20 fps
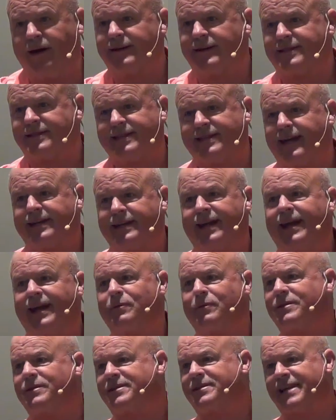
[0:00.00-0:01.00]
where it said that
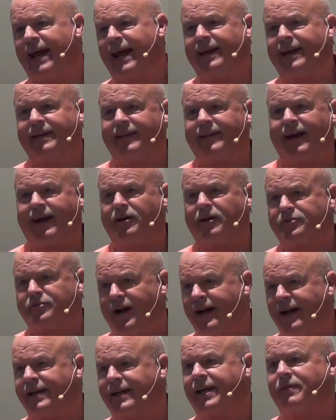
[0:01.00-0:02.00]
he was standing there
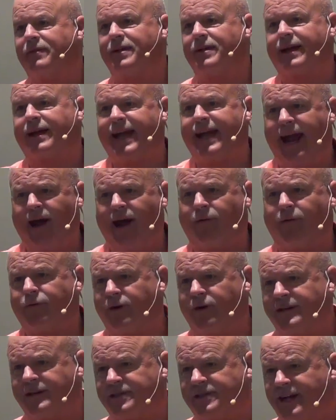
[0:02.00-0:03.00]
trying to give an
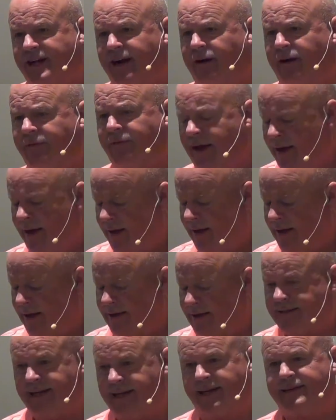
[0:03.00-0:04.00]
account for himself,
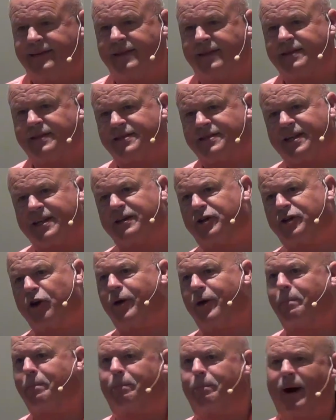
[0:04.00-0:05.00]
and said that the
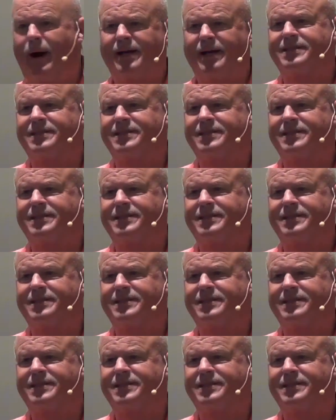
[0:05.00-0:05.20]
centurion